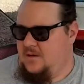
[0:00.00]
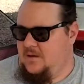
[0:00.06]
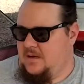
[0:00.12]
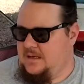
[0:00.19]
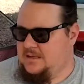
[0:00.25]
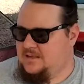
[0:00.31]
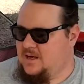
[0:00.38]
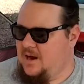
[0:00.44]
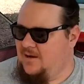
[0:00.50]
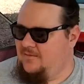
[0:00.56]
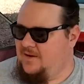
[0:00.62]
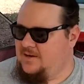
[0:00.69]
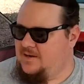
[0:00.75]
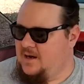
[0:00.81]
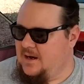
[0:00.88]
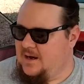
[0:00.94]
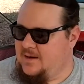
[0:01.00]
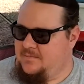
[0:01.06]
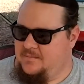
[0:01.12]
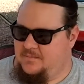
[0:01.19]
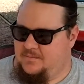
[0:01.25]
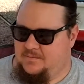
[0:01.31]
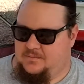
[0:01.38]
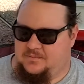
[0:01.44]
It's coffee
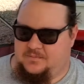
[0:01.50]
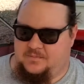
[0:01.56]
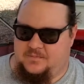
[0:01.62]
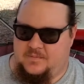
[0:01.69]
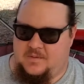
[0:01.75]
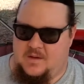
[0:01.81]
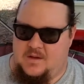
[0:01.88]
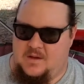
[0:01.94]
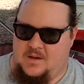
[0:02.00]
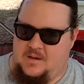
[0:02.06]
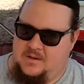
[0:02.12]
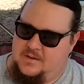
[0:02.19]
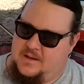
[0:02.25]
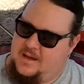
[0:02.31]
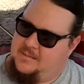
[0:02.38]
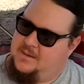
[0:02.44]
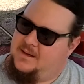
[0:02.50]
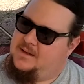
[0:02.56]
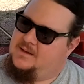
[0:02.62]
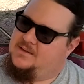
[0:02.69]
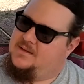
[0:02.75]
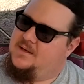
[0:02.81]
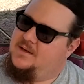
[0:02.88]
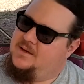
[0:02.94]
time. That
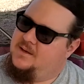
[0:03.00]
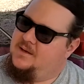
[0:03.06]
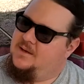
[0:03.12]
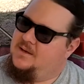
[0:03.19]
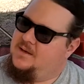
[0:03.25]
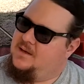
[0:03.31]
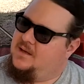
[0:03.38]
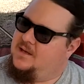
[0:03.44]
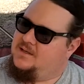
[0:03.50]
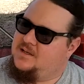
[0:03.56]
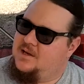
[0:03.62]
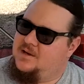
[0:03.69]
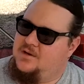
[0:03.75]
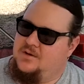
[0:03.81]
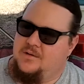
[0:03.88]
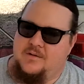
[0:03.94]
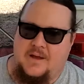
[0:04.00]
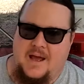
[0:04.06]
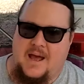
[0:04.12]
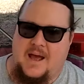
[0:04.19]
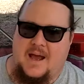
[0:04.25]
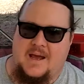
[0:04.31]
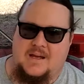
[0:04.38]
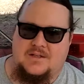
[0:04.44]
means it's a new
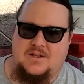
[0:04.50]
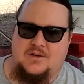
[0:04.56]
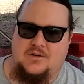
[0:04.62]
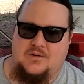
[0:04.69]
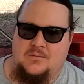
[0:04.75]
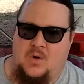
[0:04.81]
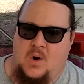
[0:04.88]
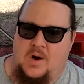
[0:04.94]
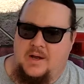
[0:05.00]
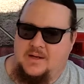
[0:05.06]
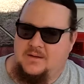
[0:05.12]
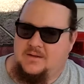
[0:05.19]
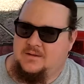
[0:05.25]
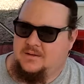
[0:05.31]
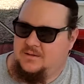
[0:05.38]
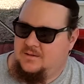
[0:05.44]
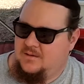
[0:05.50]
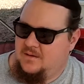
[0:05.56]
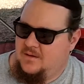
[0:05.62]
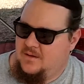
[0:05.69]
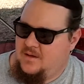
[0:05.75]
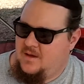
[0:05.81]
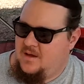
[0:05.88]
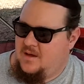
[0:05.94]
day. It's a new morning.
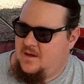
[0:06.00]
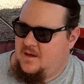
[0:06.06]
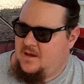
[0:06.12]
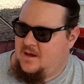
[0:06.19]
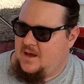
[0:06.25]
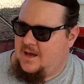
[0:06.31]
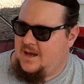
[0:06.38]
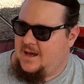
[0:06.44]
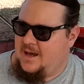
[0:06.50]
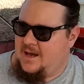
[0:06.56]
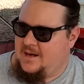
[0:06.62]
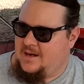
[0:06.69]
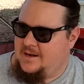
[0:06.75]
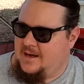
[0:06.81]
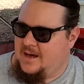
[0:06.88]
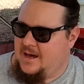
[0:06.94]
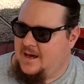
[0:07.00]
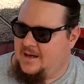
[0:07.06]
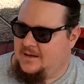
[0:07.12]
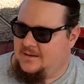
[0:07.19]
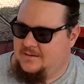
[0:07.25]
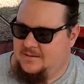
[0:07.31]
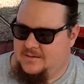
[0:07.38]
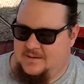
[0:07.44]
And
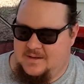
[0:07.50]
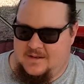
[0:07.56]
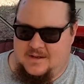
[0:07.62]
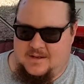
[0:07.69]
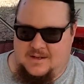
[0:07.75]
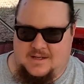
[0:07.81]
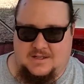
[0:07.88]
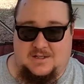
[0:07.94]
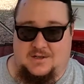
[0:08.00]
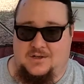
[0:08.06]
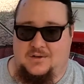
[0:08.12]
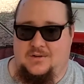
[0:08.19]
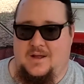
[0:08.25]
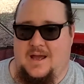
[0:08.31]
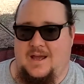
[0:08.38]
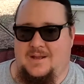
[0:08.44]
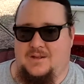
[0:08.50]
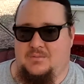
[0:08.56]
it's a new day in the